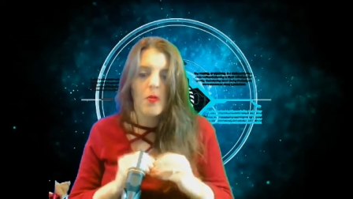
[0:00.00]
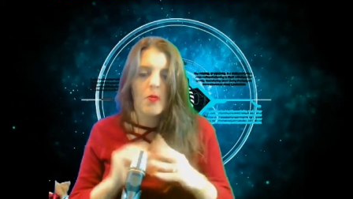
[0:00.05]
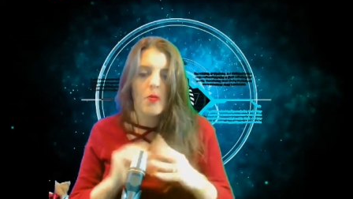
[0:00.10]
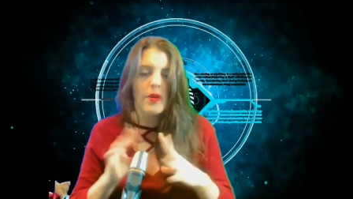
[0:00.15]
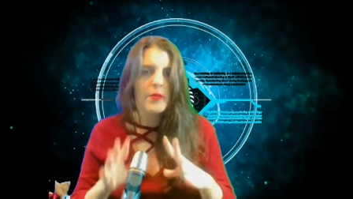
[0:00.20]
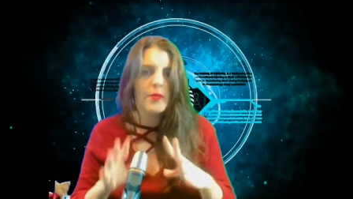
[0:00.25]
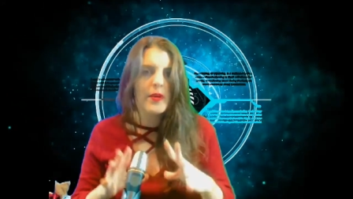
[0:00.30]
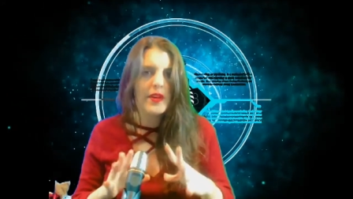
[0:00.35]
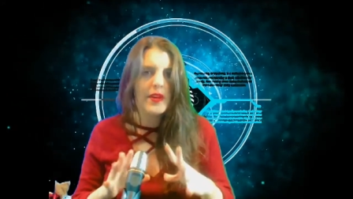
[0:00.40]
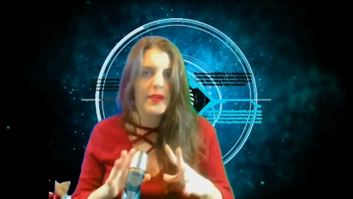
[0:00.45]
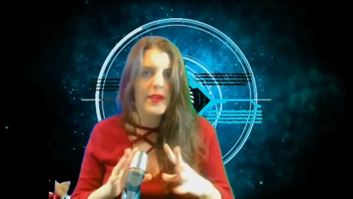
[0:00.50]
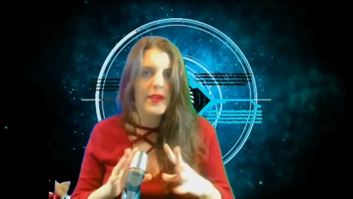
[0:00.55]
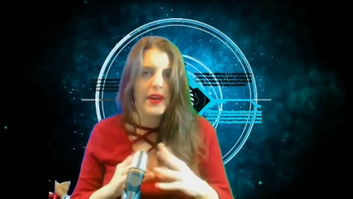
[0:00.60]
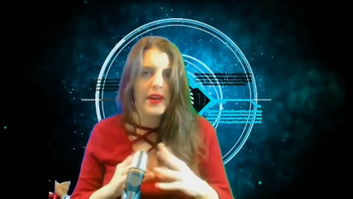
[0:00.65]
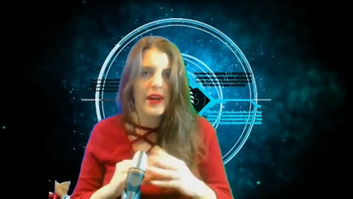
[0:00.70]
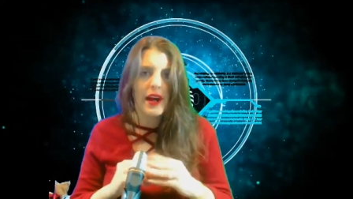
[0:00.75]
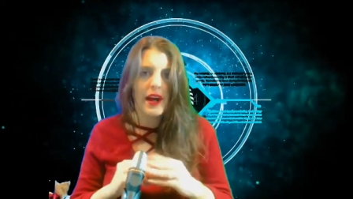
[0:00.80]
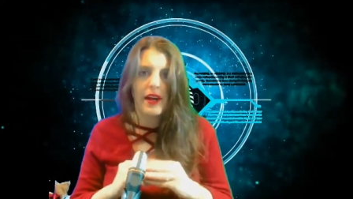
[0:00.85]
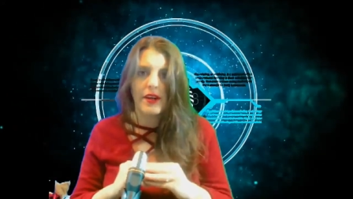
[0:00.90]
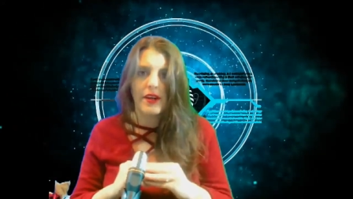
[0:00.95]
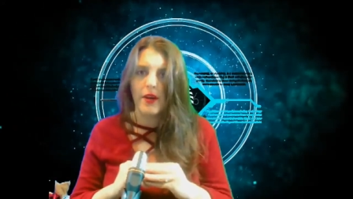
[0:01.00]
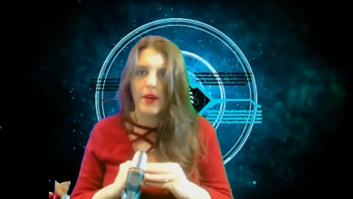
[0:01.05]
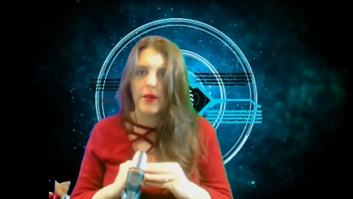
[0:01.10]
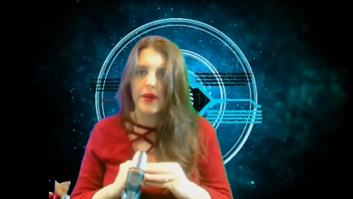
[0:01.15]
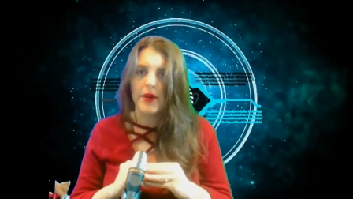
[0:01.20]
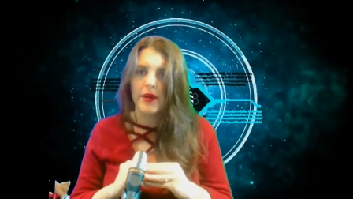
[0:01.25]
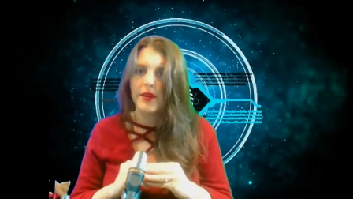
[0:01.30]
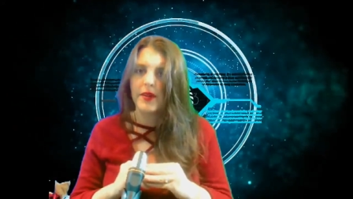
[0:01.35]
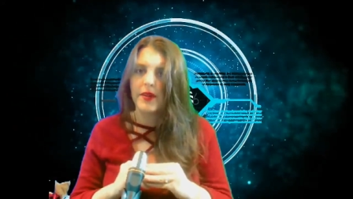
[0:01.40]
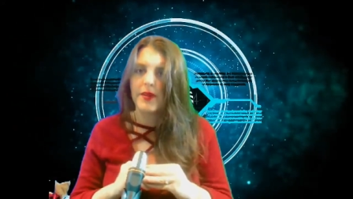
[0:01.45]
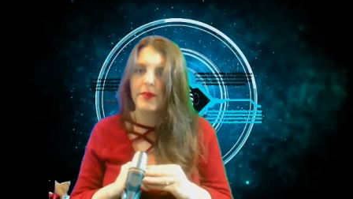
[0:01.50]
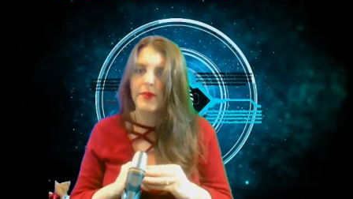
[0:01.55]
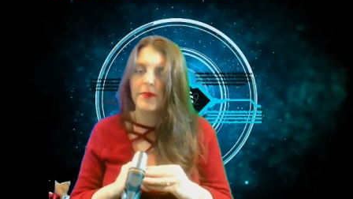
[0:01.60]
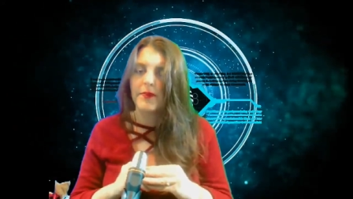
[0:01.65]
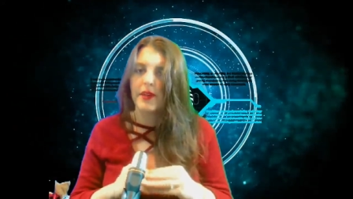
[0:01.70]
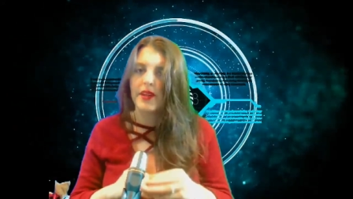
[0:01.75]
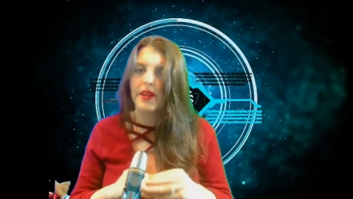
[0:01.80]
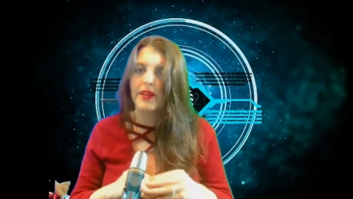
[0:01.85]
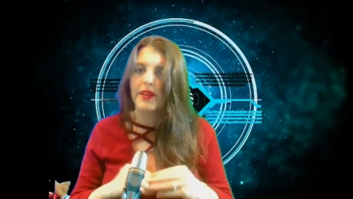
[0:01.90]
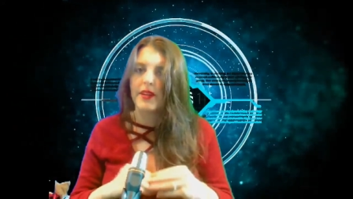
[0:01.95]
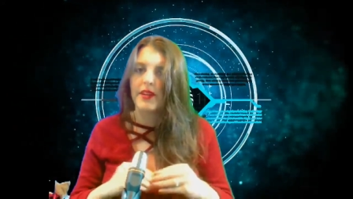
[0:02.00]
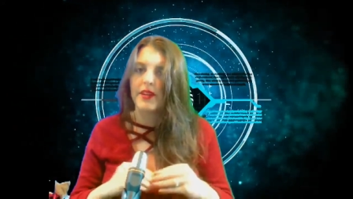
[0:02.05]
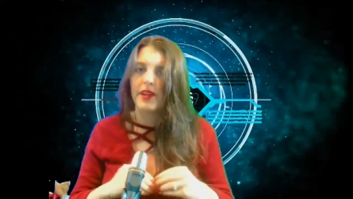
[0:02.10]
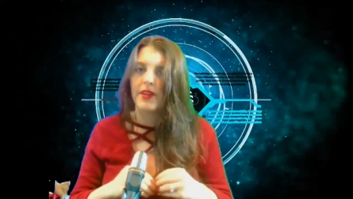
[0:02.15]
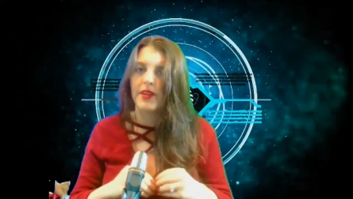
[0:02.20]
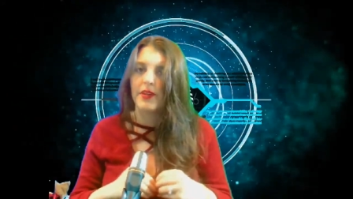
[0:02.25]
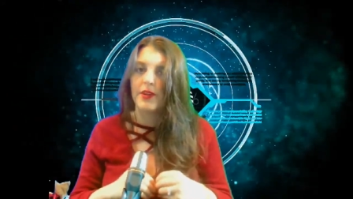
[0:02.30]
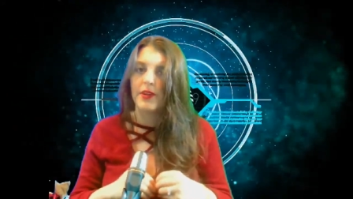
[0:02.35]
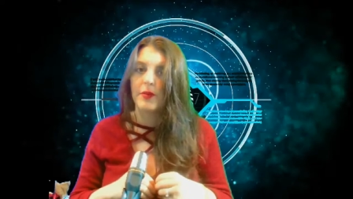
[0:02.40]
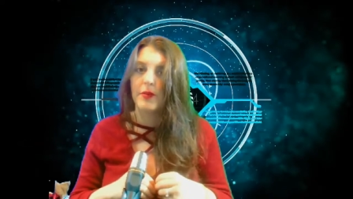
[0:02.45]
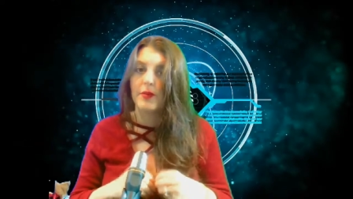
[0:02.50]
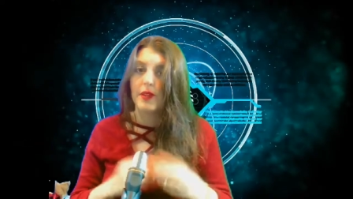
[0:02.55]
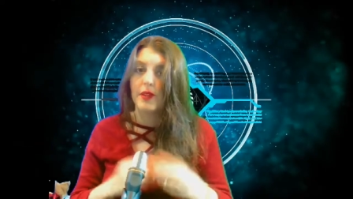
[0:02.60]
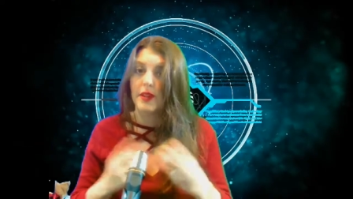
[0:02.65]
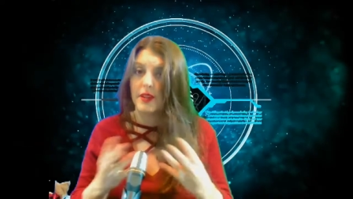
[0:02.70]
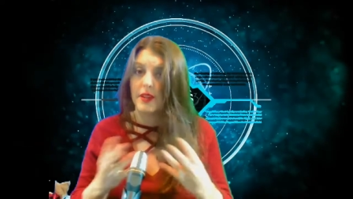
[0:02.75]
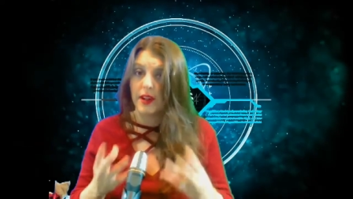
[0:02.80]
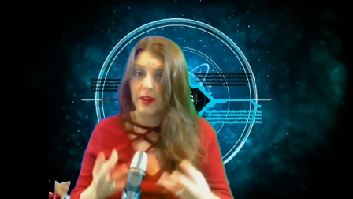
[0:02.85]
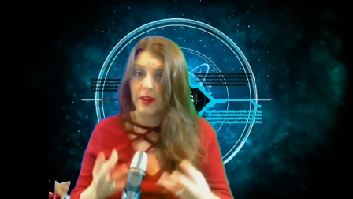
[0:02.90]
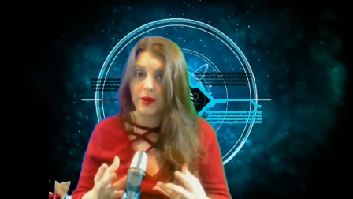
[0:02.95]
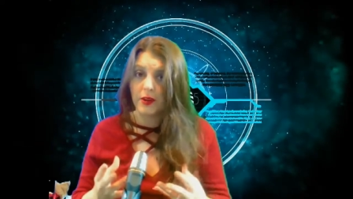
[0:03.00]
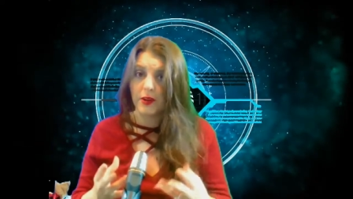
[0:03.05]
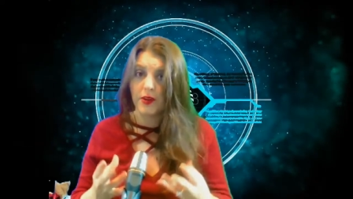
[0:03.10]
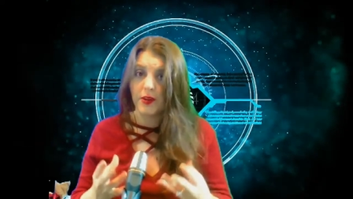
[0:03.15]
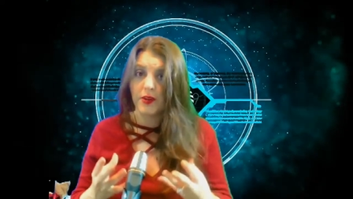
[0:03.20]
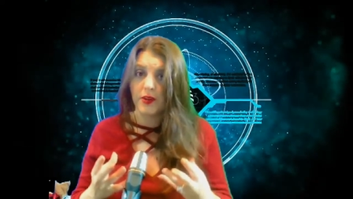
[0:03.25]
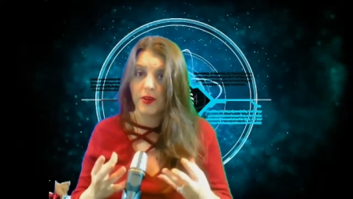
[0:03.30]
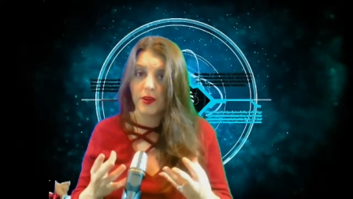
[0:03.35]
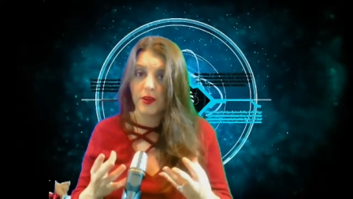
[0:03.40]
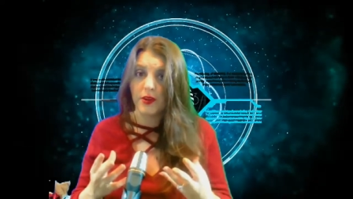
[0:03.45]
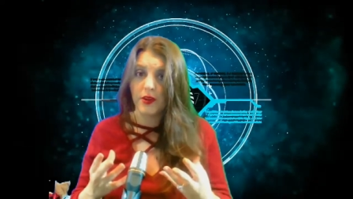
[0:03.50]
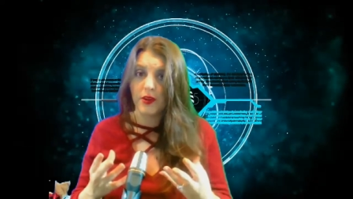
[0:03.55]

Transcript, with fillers: One weird thing I noticed is it says she was a Dutch